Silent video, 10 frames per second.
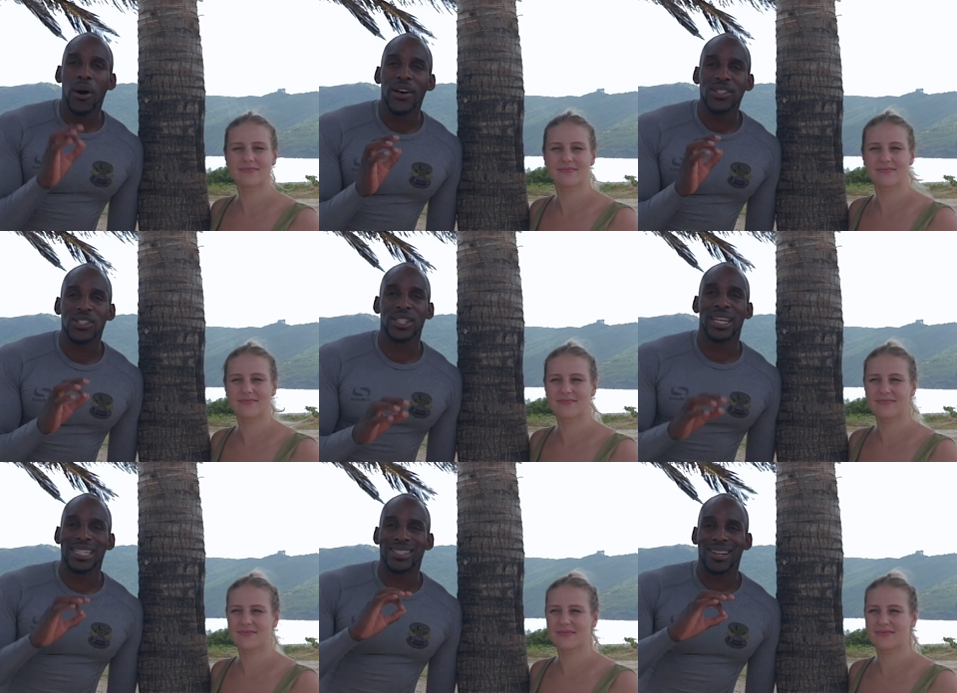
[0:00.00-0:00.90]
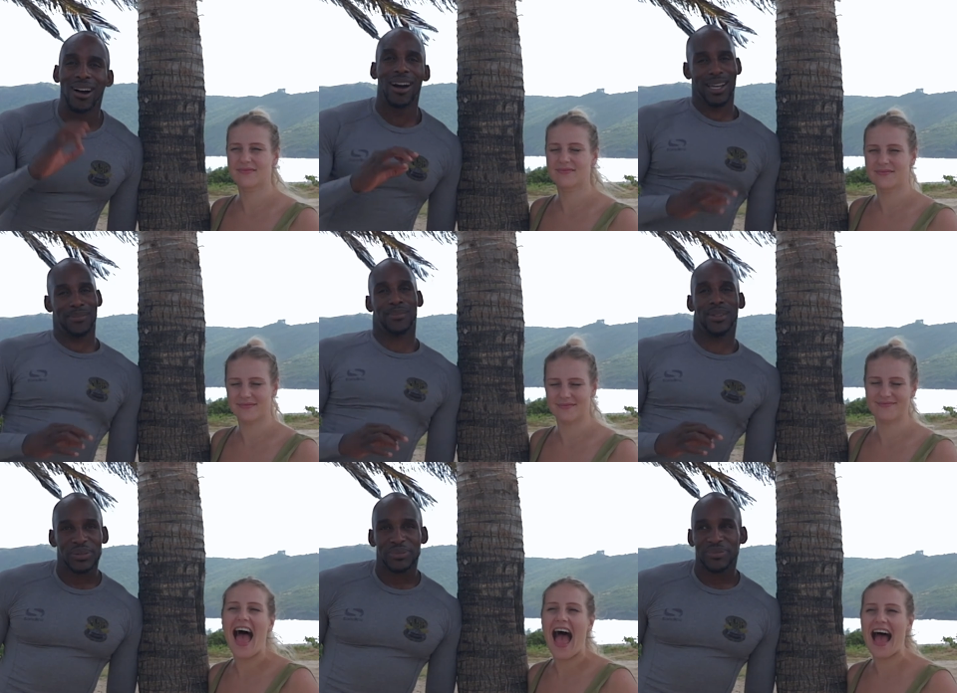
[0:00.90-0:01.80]
Speaker 1: person at a time.
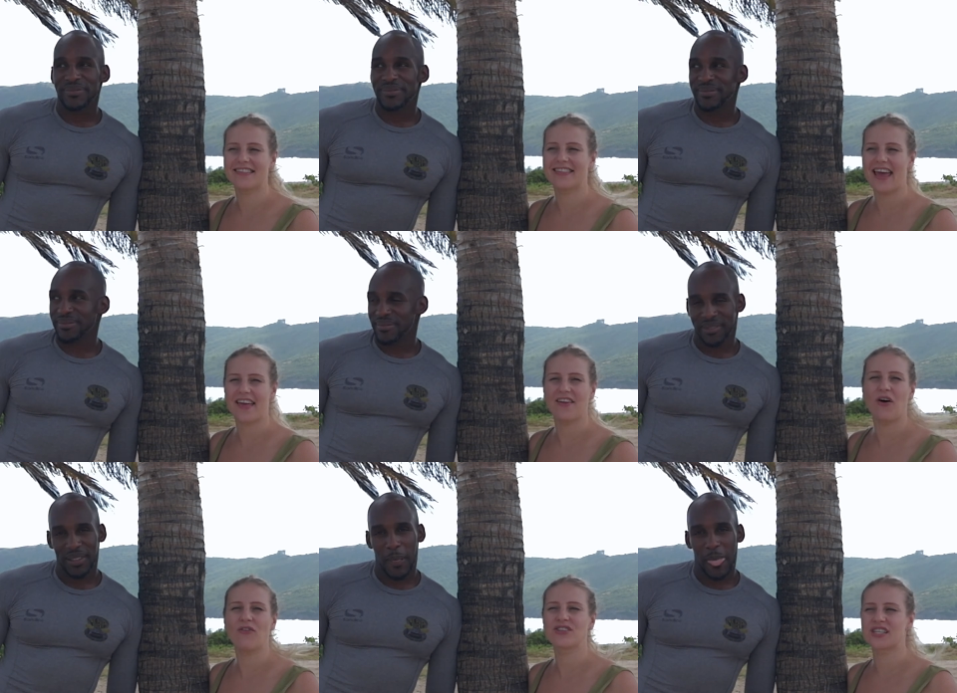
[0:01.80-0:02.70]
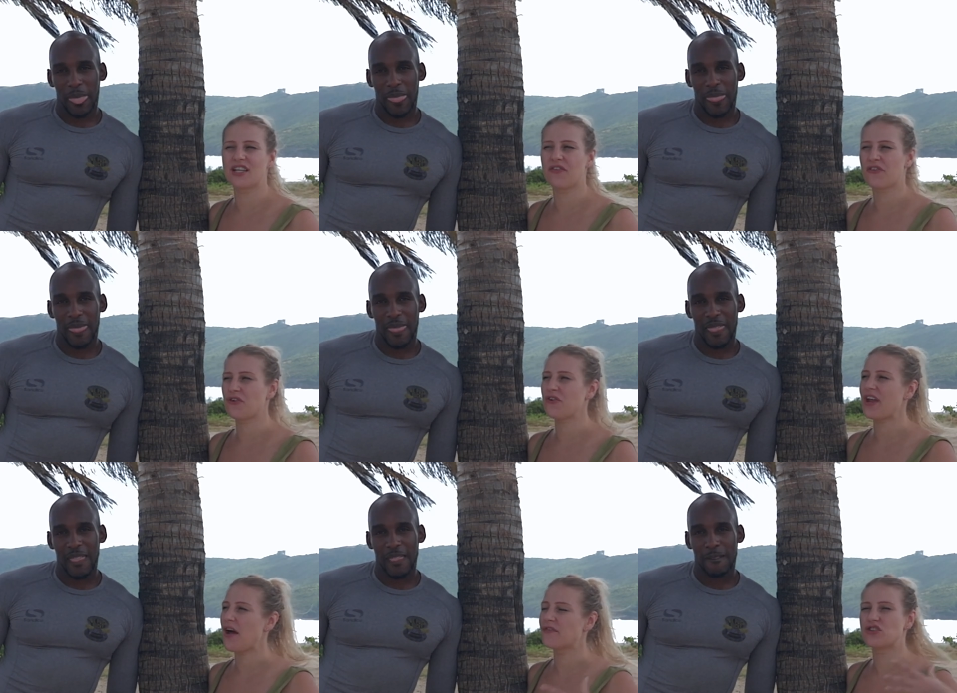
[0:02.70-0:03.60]
Speaker 2: And then obviously through
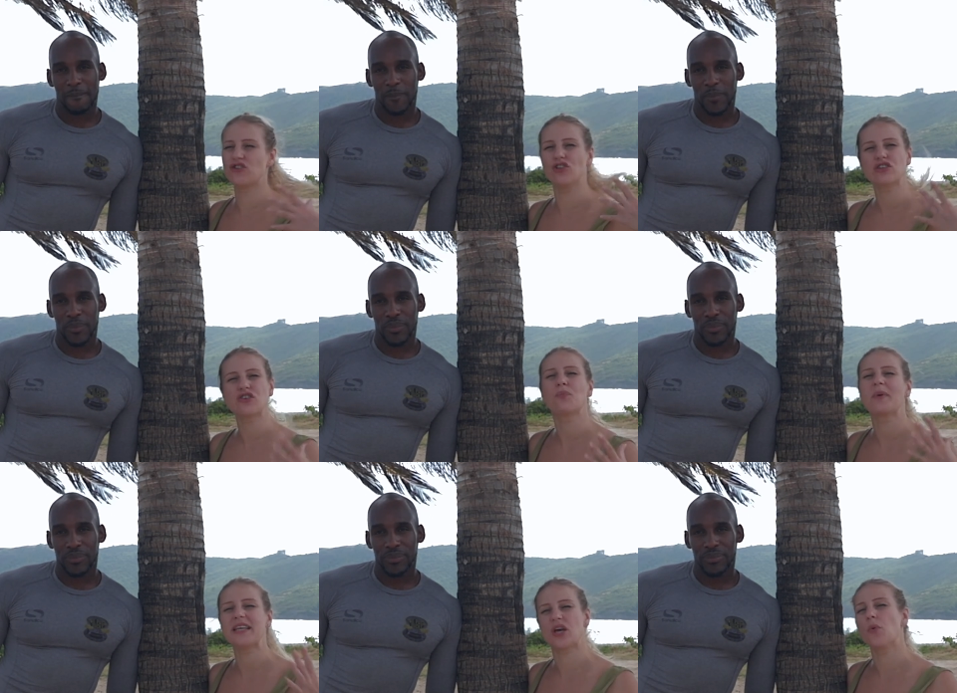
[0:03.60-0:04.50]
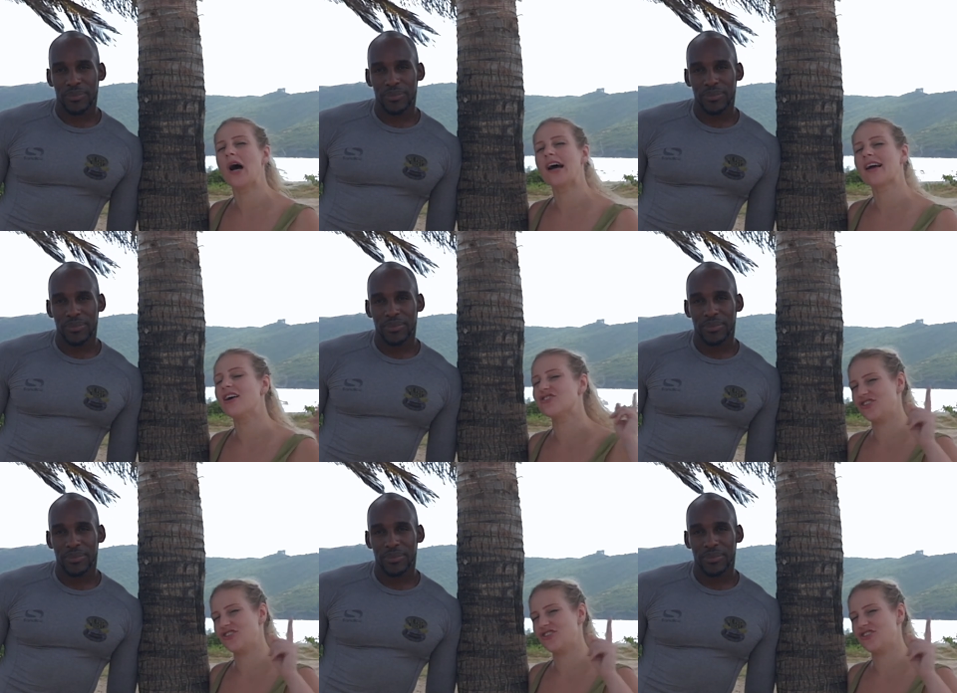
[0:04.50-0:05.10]
that we do lots of media work, as